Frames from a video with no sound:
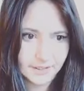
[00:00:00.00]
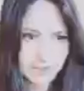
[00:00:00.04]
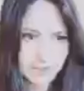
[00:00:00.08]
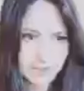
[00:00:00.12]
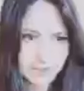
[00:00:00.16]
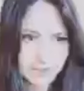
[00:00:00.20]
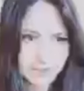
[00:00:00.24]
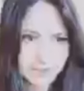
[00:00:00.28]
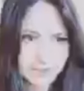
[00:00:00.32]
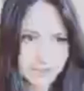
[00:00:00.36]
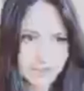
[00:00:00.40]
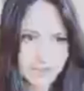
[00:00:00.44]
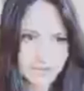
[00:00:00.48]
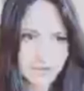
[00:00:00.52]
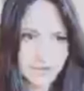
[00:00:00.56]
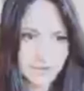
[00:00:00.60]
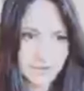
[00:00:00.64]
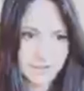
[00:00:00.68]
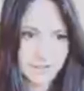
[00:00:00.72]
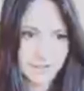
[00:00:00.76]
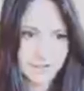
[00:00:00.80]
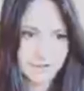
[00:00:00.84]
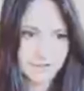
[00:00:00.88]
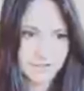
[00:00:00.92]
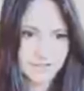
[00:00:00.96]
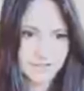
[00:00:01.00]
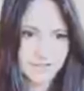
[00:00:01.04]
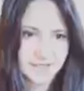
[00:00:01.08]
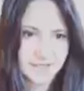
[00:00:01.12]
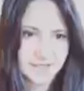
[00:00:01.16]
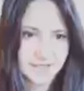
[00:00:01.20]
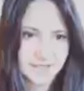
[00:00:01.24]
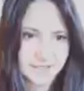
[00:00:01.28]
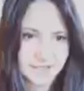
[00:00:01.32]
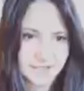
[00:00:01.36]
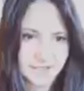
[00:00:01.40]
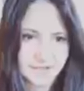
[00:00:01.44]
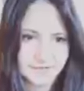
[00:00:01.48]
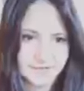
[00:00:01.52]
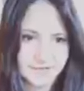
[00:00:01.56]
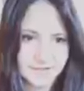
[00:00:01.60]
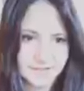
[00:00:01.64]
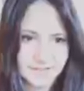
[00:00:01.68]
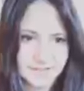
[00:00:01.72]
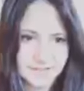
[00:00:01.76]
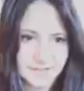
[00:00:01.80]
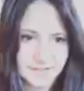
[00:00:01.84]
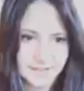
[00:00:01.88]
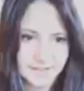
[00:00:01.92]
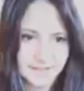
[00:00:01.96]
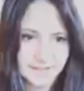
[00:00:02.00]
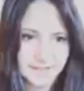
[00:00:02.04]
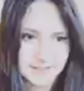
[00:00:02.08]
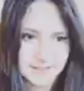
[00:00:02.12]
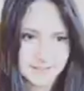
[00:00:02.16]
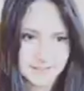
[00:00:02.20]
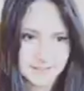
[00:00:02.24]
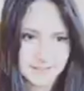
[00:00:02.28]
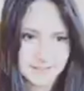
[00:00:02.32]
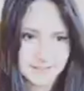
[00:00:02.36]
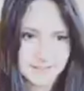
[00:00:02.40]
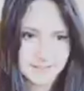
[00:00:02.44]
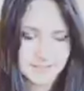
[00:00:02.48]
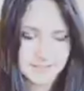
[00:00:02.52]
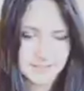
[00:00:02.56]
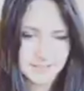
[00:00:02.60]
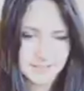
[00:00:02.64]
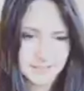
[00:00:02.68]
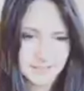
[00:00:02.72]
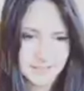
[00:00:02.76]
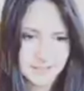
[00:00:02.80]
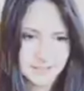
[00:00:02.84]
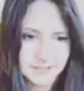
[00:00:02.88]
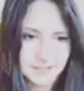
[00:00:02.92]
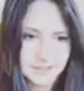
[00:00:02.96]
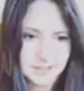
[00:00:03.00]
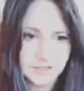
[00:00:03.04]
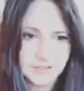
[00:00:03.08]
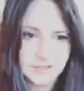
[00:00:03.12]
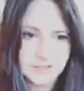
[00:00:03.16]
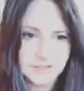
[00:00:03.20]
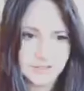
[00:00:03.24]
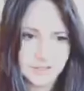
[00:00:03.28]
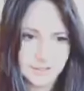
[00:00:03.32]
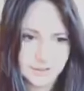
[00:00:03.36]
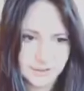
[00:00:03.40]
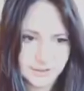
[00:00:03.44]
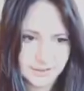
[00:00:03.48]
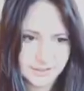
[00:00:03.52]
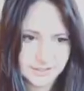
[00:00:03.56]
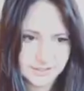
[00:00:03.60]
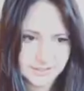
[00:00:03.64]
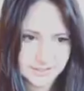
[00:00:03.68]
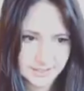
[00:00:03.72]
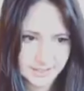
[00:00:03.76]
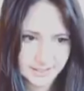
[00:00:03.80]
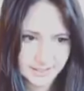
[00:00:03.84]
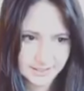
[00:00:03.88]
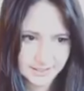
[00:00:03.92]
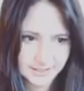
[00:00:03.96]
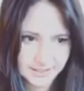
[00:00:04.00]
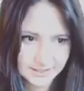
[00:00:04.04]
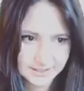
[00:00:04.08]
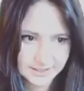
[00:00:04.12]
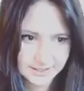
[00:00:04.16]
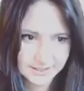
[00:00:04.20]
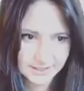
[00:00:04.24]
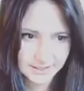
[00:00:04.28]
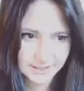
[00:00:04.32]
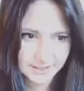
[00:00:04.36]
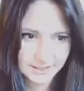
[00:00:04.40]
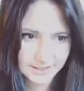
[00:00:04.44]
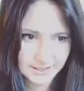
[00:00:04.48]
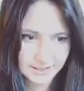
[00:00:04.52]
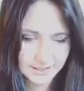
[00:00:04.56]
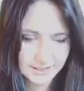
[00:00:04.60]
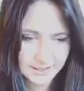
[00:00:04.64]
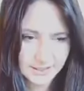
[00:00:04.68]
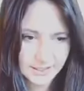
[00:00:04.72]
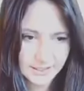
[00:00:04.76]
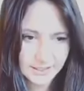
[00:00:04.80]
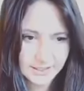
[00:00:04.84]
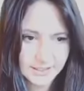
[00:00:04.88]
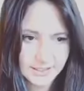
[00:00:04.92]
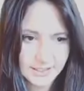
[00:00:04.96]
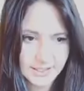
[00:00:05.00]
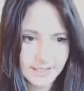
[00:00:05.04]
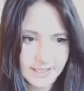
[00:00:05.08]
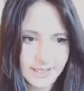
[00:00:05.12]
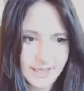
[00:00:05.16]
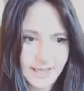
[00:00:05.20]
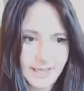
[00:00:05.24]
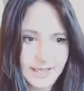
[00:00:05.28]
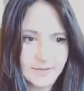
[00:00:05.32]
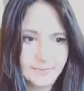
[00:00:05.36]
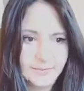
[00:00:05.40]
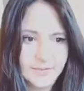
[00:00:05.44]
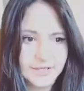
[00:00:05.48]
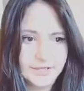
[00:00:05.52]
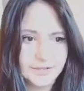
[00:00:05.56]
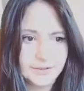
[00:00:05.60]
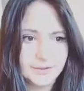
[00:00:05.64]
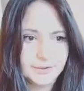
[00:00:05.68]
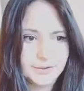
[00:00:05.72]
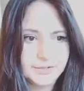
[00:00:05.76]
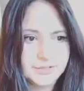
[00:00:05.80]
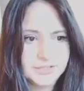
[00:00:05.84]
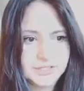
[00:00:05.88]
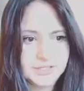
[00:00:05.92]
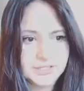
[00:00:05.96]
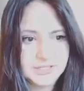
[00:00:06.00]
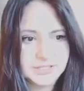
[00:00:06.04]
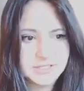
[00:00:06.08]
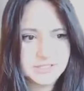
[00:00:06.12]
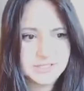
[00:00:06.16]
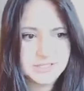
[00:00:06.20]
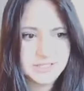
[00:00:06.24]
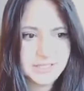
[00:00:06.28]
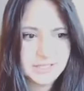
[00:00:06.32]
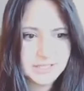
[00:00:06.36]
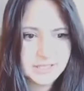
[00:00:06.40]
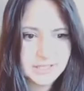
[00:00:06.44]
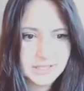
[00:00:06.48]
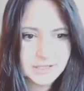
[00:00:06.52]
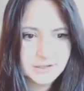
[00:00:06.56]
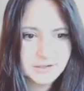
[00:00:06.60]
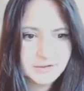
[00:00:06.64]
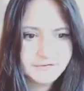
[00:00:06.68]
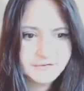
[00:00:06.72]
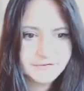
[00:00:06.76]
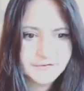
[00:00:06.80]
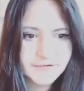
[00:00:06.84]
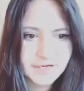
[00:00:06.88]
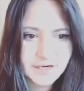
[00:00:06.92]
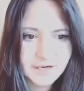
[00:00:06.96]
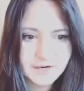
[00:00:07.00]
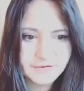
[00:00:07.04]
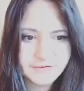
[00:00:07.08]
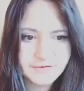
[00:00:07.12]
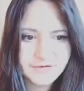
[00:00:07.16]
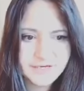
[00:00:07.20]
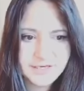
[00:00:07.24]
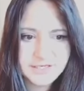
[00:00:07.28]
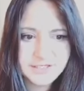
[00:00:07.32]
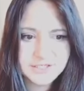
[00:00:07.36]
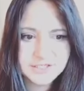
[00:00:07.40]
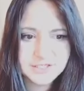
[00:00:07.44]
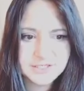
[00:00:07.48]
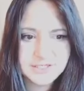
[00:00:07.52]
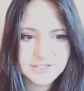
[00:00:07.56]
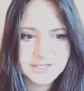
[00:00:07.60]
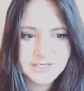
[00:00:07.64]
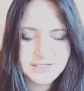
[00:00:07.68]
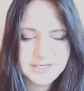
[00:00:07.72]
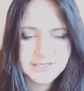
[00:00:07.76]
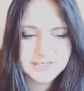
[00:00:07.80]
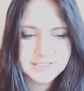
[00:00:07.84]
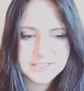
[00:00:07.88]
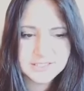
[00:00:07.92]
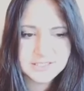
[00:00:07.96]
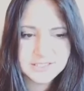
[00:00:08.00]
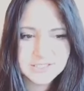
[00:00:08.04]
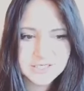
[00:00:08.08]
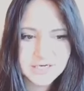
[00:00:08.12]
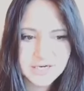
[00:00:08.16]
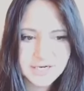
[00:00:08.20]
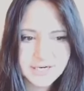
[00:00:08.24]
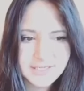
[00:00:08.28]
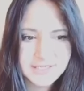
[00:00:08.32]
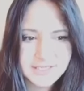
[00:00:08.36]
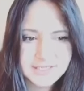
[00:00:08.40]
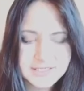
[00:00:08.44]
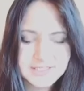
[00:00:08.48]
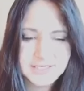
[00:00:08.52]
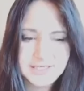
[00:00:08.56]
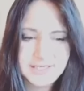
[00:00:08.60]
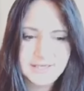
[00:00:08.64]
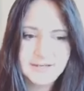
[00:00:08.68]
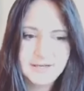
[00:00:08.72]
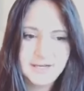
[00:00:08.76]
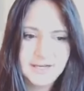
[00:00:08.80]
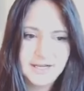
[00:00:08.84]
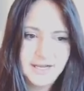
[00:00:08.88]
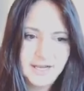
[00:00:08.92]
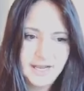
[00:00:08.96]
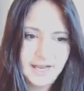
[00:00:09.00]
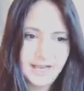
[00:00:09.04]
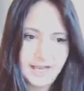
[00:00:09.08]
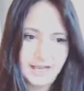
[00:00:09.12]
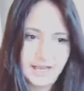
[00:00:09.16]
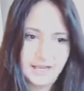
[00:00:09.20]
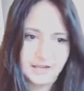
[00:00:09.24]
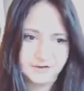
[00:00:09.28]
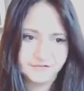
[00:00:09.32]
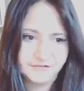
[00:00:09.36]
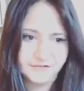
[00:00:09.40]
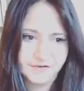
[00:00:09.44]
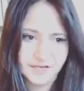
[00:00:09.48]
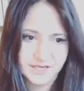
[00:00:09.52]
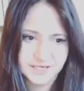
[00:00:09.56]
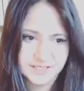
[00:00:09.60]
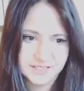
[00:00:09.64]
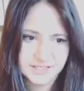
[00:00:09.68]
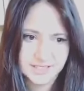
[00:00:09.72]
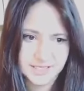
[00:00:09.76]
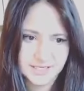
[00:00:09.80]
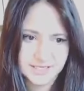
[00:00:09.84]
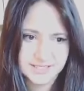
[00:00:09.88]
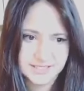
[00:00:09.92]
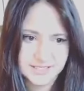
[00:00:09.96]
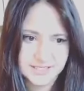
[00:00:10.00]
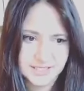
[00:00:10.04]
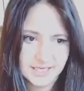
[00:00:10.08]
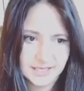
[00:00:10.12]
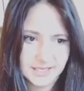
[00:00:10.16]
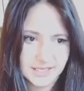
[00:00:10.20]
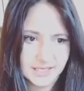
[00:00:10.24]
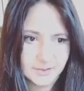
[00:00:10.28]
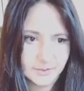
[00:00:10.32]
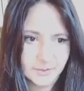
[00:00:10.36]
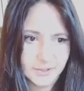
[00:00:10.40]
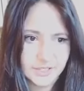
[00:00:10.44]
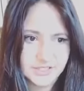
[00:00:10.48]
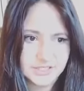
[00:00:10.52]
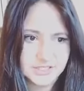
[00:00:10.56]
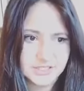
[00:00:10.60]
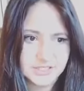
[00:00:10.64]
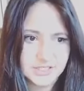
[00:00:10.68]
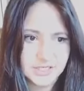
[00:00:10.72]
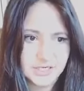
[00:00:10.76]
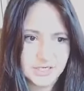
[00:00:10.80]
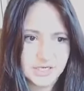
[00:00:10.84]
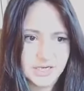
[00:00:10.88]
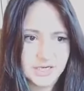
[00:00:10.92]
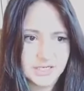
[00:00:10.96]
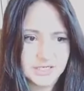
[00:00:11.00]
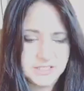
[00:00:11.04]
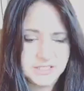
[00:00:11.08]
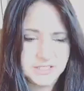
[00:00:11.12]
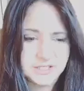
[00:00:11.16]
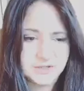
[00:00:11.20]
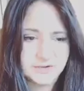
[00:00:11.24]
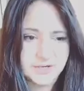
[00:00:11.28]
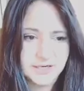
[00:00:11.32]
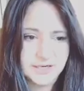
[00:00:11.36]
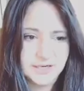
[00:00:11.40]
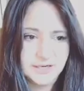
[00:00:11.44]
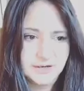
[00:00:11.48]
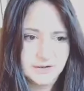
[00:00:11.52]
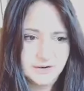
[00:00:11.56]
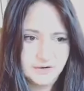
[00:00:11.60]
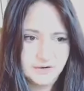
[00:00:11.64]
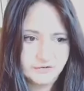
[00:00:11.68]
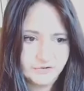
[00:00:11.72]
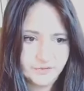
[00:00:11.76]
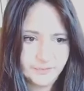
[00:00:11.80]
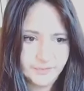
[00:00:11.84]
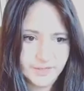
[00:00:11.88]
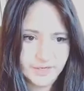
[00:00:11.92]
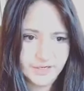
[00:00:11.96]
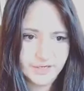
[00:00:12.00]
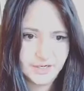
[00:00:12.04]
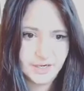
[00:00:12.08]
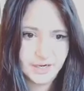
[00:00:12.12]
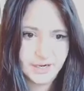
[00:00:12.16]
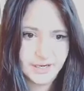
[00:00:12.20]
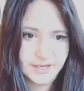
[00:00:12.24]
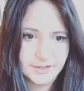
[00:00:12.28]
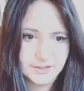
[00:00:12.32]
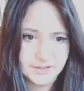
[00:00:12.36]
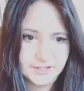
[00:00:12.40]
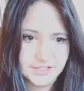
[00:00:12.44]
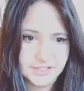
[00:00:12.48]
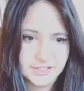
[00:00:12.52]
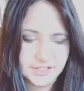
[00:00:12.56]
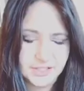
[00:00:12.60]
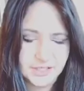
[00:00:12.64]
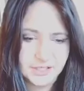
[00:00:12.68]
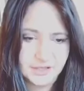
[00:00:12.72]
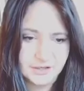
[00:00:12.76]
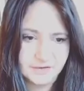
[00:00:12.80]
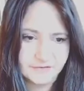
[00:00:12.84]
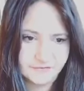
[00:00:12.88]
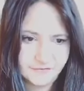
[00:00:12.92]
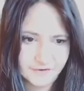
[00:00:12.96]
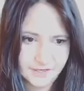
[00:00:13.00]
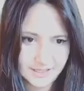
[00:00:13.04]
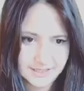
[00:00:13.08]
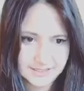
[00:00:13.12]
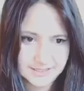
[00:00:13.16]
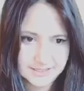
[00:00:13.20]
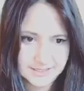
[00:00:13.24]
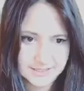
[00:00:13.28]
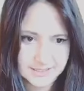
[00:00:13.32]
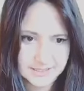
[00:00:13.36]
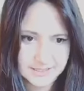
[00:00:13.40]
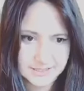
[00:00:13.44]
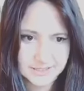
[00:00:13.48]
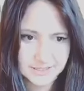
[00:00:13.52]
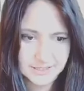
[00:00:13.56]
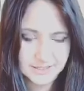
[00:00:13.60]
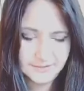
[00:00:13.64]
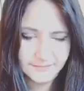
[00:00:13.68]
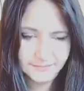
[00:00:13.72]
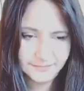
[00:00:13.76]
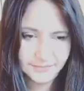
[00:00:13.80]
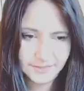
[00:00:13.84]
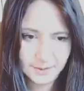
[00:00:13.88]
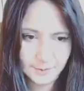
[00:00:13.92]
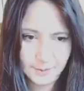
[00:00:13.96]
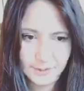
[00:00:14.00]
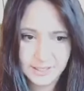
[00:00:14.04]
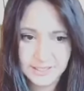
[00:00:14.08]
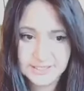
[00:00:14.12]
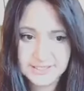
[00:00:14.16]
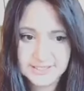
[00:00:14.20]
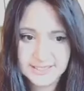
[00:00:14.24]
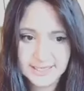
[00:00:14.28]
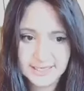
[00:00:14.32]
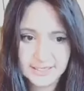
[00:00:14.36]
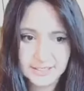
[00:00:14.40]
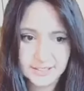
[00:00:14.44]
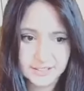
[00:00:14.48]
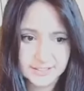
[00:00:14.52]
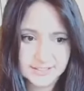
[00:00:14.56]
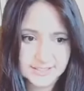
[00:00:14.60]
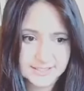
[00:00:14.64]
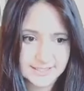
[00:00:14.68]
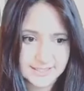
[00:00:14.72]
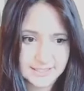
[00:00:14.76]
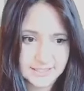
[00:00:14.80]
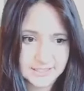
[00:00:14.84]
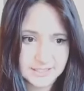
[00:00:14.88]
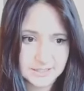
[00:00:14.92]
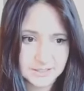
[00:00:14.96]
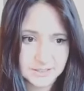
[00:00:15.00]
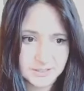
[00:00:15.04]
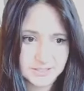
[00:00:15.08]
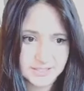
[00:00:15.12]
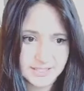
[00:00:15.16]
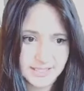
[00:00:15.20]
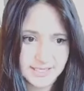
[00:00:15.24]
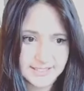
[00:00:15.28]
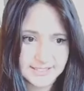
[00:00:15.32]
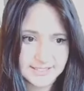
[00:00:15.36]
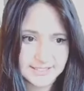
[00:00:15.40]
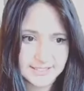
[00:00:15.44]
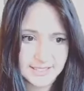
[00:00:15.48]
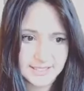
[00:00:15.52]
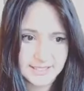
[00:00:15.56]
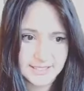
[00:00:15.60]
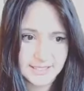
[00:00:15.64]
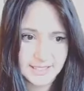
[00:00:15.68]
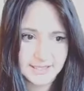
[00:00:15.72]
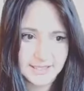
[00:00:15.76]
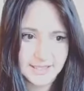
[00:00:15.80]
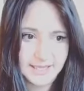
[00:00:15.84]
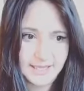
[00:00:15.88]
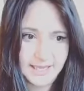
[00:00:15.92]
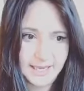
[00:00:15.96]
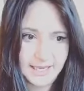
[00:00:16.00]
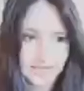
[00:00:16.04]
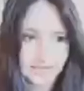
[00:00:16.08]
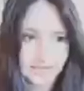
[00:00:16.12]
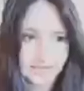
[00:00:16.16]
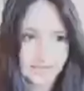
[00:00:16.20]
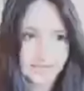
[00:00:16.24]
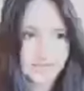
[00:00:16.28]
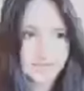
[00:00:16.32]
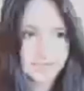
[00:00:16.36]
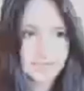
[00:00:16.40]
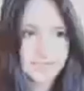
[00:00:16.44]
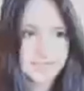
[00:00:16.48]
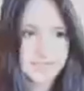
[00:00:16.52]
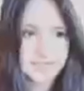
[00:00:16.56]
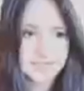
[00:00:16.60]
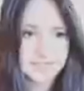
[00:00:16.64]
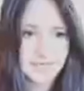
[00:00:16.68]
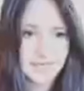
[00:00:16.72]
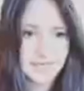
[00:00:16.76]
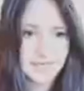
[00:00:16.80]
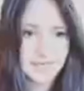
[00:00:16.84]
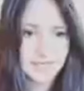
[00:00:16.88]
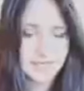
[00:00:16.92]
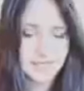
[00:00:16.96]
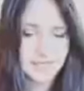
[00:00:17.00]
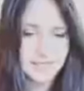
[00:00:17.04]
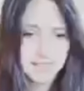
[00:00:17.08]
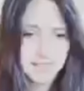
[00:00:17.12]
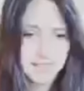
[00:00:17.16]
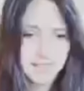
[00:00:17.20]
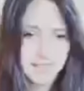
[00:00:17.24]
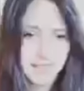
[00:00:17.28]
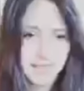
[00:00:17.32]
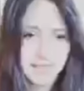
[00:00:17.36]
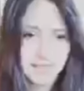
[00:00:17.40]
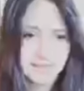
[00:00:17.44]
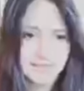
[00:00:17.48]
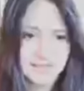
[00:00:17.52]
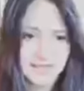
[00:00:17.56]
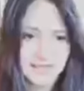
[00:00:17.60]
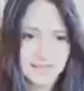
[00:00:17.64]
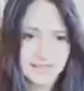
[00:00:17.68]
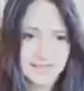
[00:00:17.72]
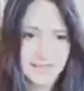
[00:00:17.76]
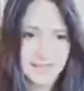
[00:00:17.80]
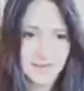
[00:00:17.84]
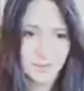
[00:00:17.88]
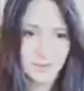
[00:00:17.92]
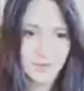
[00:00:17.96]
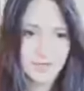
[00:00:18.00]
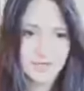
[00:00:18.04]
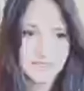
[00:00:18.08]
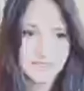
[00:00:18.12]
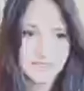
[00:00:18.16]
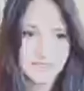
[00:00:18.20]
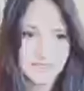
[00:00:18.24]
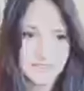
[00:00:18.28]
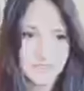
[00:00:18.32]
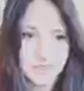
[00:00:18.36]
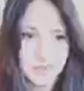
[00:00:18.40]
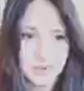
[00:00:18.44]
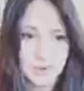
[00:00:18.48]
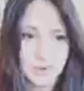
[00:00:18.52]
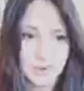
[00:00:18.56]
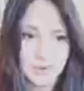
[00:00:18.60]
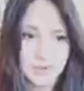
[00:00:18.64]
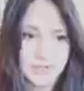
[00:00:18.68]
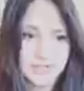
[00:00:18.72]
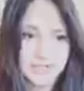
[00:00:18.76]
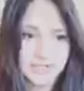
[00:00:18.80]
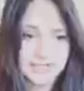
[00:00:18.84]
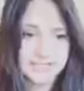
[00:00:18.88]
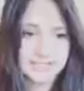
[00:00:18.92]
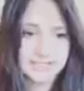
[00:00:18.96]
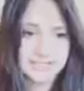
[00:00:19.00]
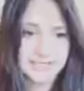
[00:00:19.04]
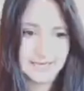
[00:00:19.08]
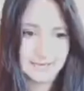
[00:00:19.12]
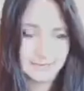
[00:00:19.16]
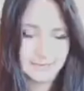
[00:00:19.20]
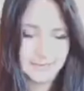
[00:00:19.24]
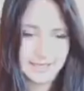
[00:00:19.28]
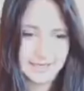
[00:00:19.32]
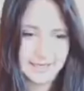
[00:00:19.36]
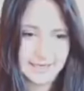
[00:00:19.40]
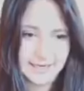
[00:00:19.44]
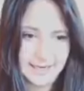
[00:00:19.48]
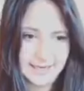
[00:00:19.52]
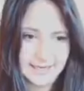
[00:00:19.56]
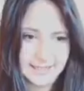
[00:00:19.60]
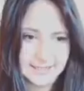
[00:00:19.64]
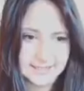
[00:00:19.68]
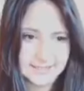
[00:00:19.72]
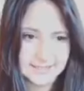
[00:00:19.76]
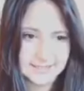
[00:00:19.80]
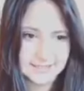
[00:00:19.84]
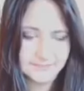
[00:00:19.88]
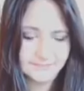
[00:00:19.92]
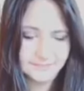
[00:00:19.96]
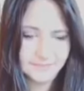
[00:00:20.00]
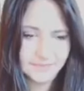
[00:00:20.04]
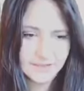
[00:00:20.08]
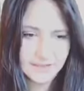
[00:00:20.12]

Don't you know the nature of the Zionists? Don't you know who the Zionists are? They came in order to take over our region in its entirety. At first, they said they wanted a country from the Nile to the Euphrates. Once they got settled, they said that they had been a mistake and that they wanted all the Islamic lands.